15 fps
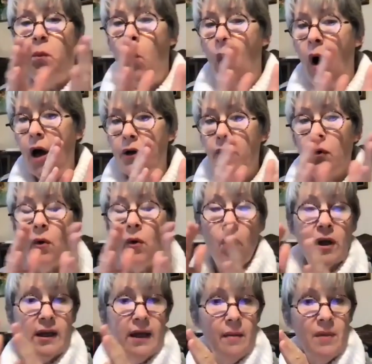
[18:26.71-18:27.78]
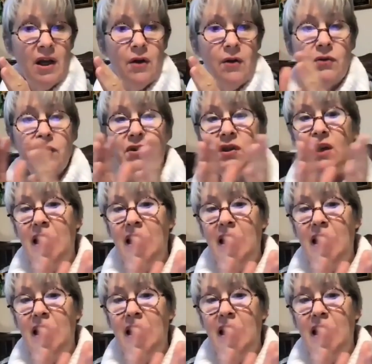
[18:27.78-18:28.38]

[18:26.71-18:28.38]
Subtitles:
water or chemicals